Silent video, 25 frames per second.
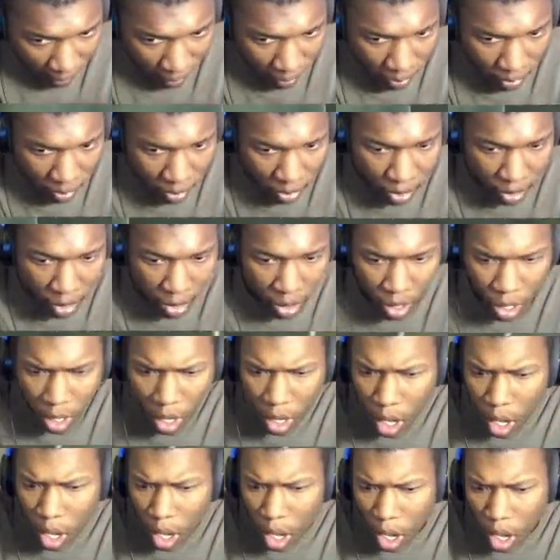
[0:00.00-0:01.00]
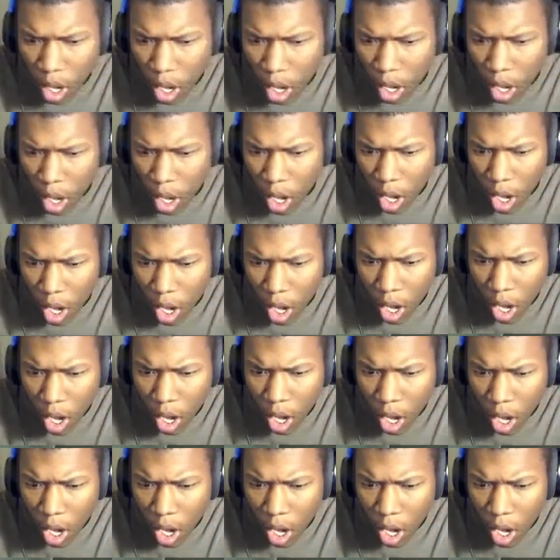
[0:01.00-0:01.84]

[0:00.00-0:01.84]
(silence)